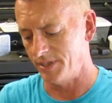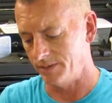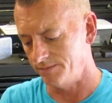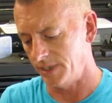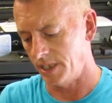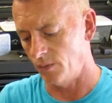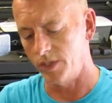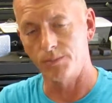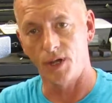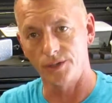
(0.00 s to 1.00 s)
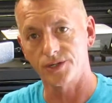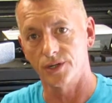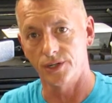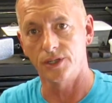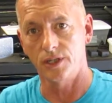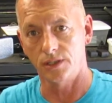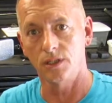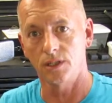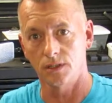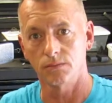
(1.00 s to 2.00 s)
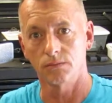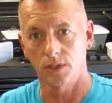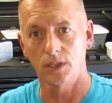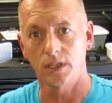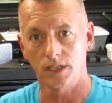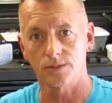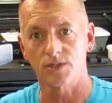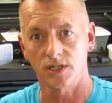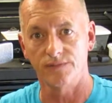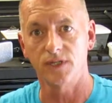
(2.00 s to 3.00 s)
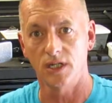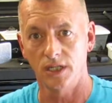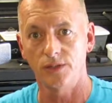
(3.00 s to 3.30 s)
But when your balls hurt, you're gonna get some stuff done.